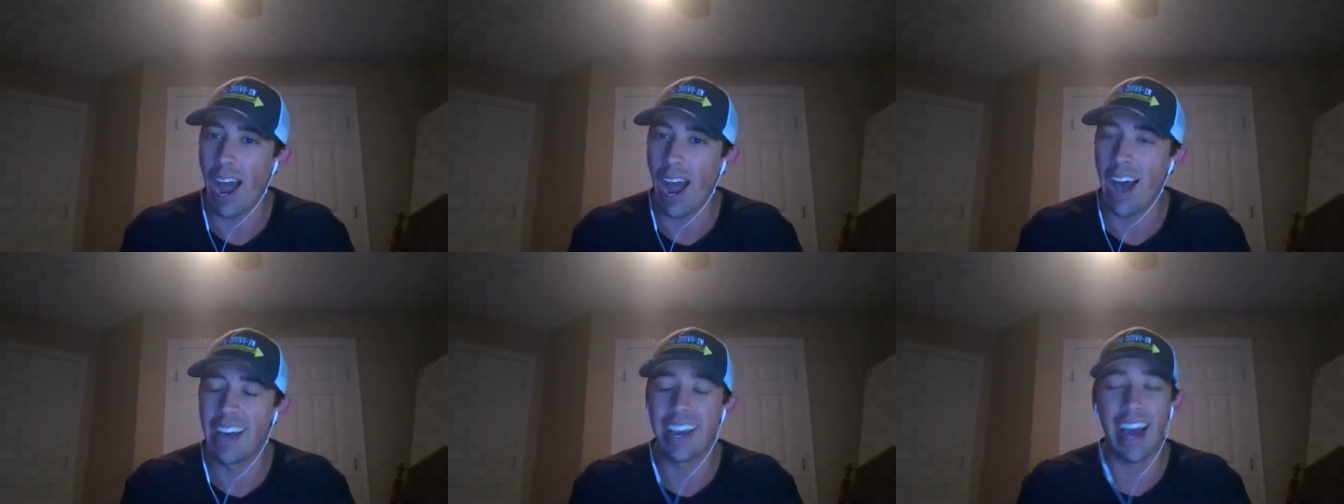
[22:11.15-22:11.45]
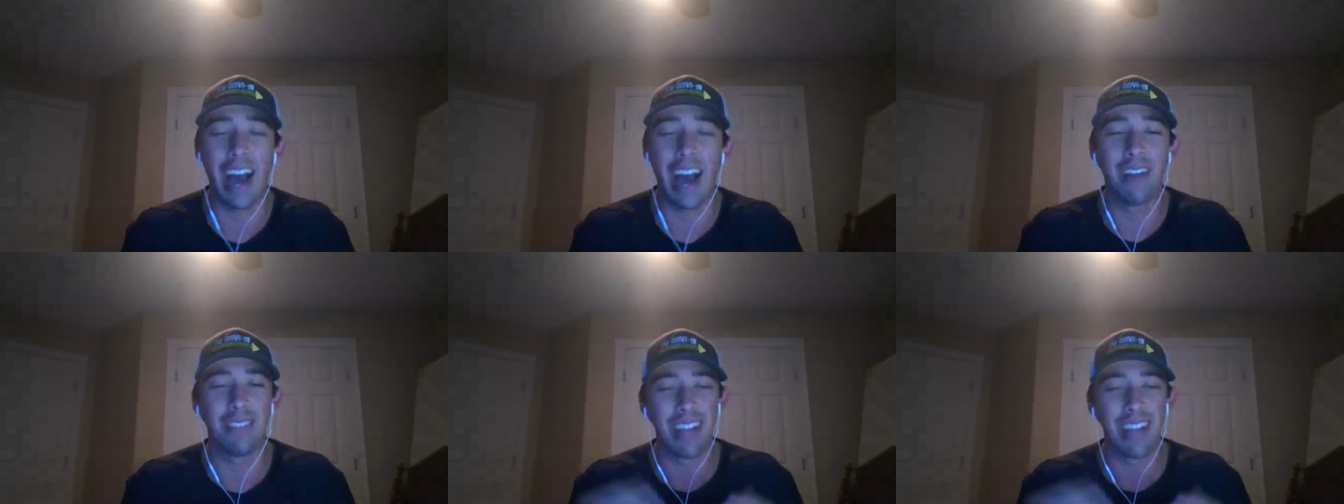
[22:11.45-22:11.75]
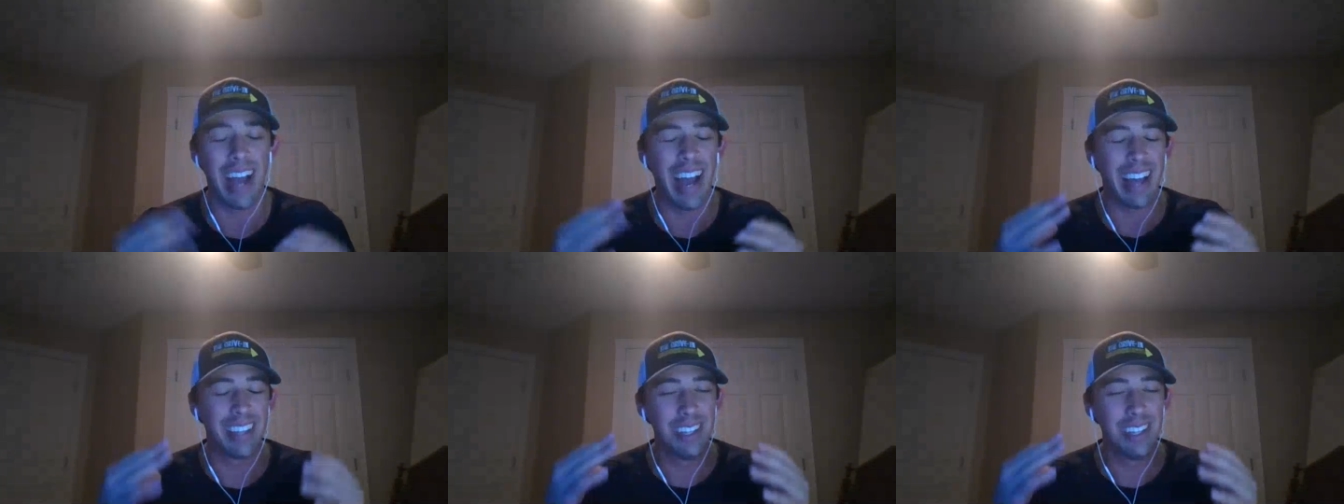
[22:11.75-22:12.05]
I, I
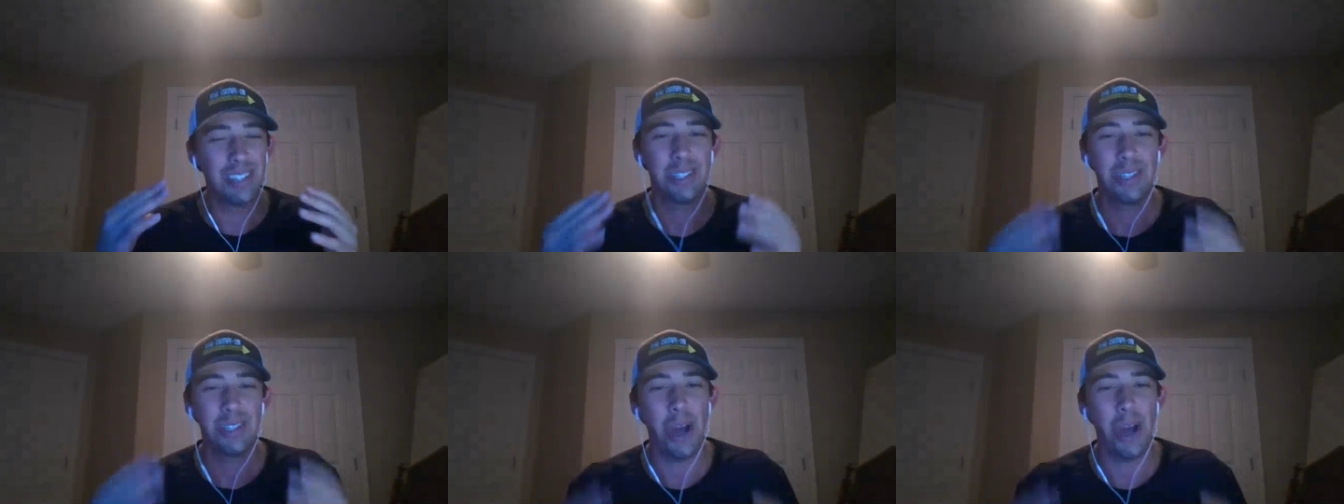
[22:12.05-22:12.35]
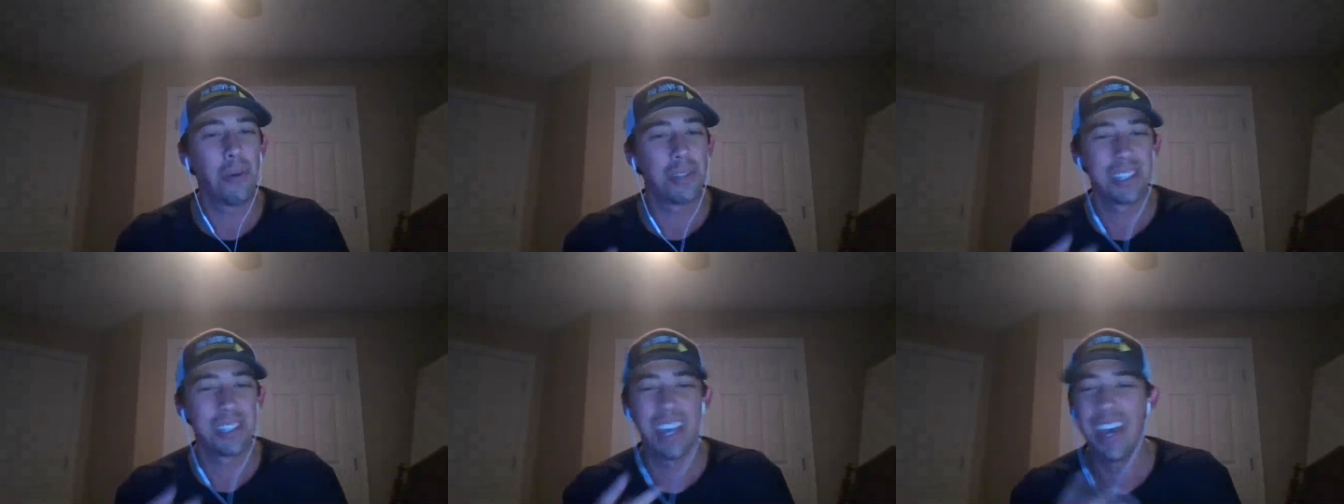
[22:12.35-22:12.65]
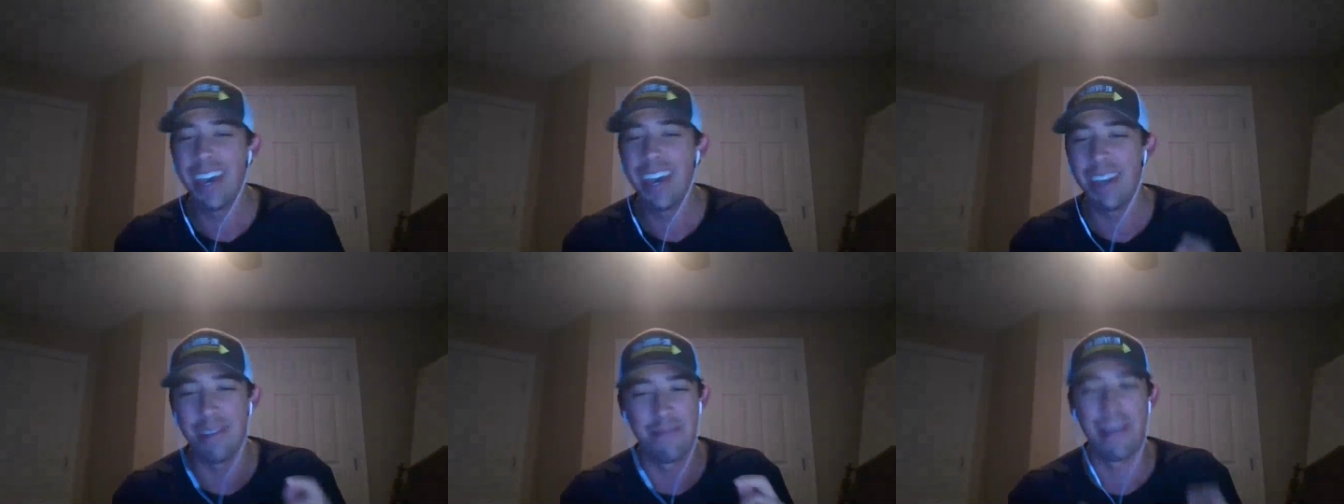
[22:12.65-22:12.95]
this show was
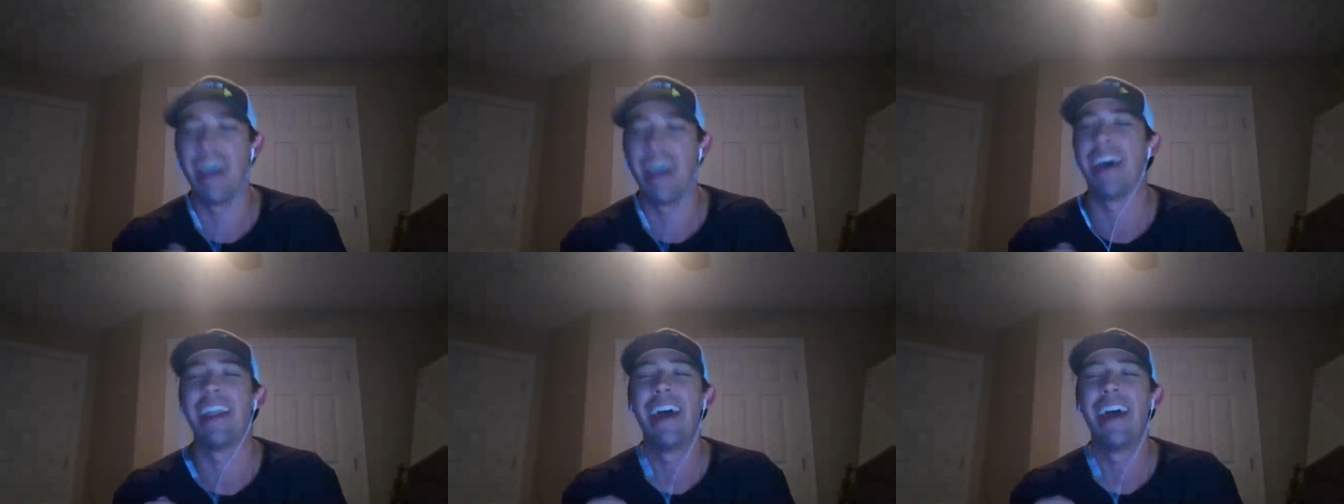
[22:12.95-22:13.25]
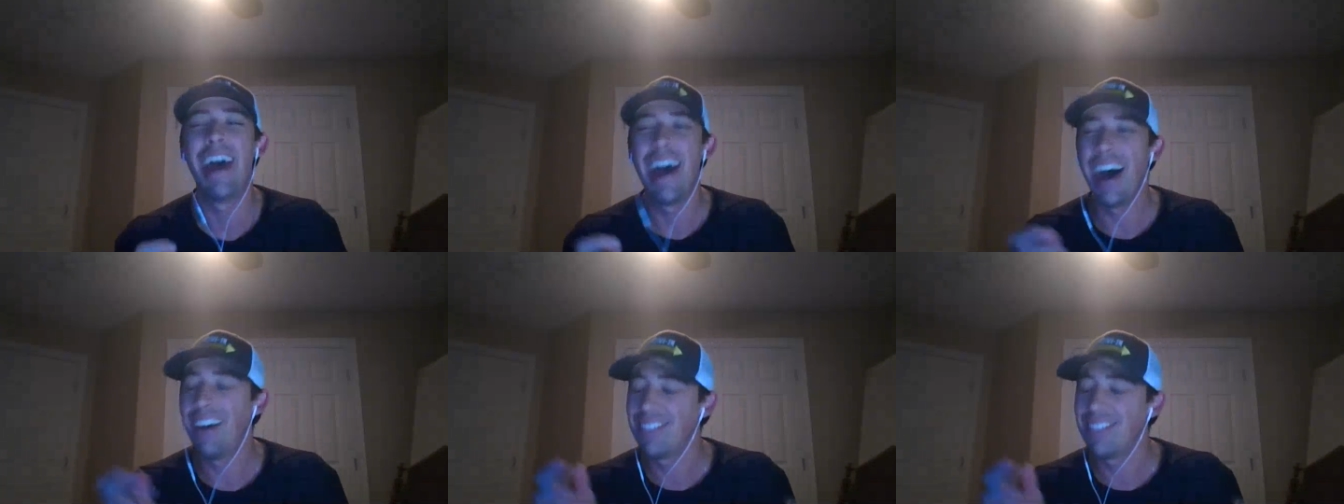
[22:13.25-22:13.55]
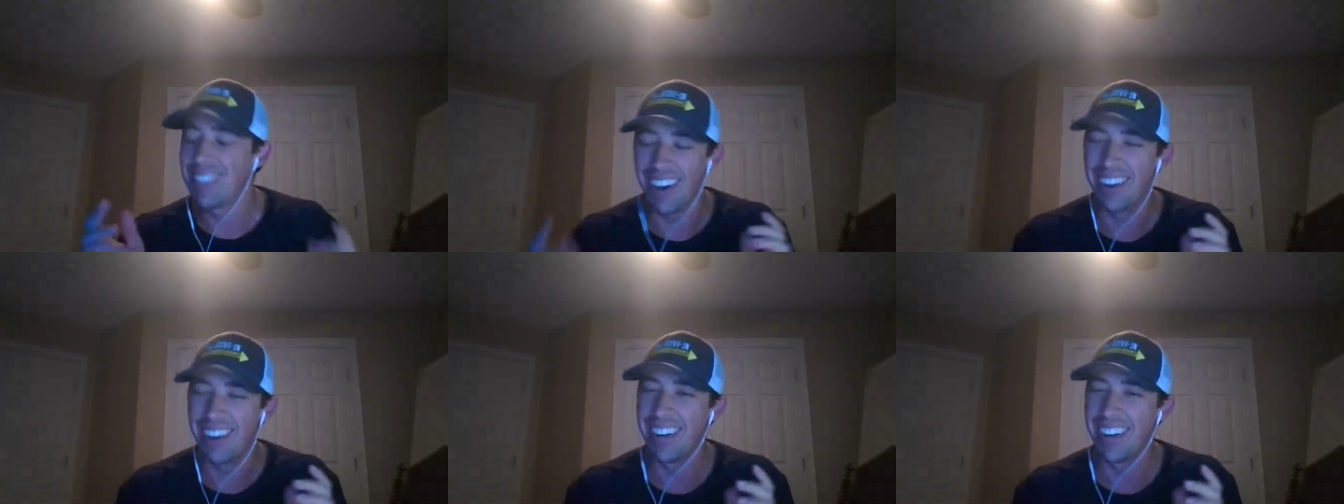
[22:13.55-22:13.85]
hitting, man. I'm
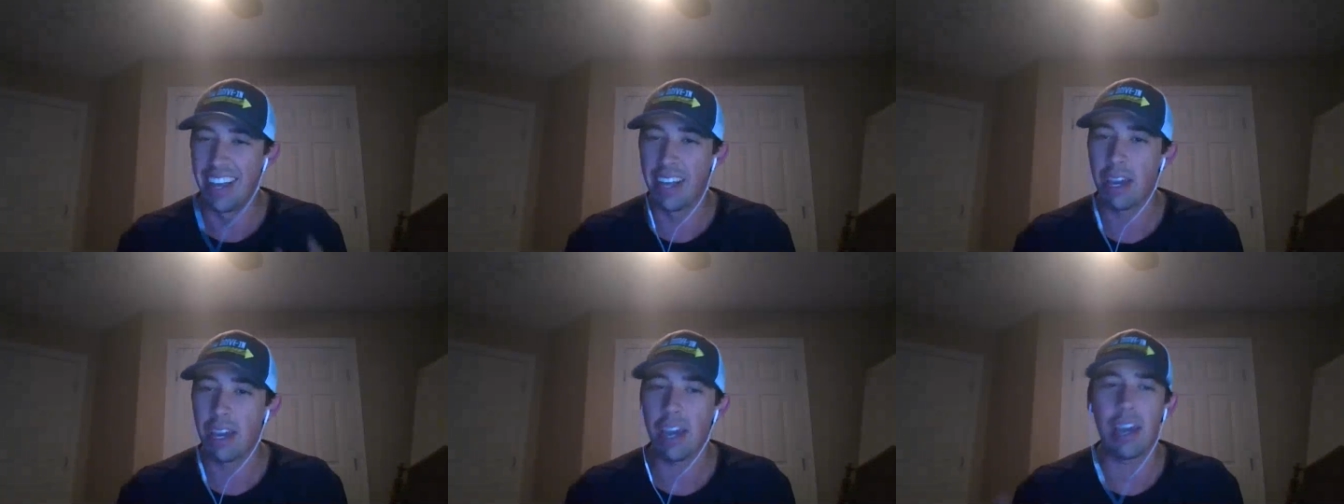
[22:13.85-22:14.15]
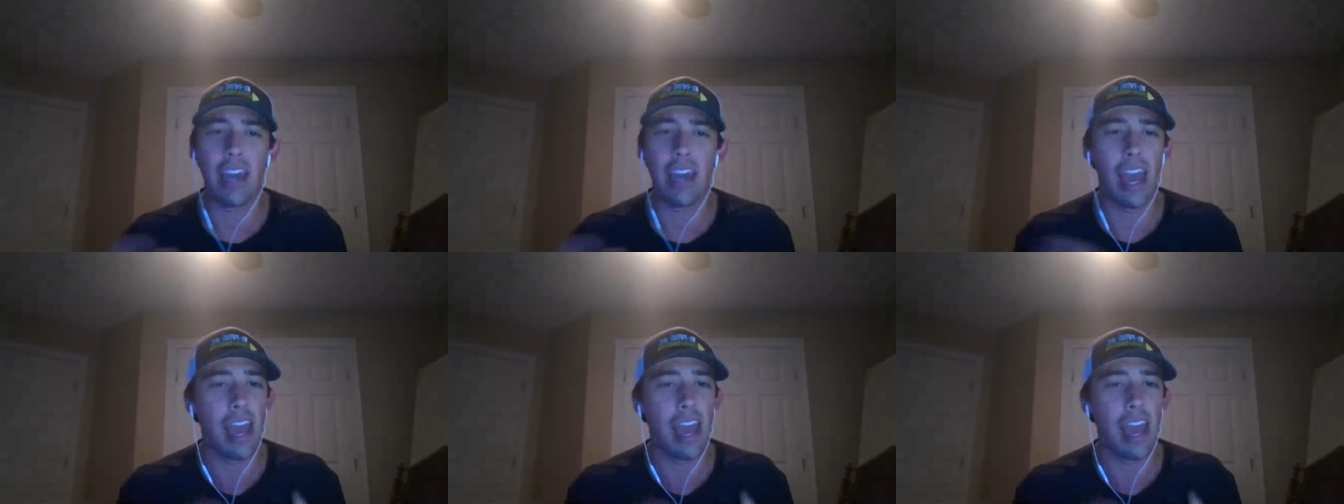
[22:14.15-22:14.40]
telling you, yeah. like, it,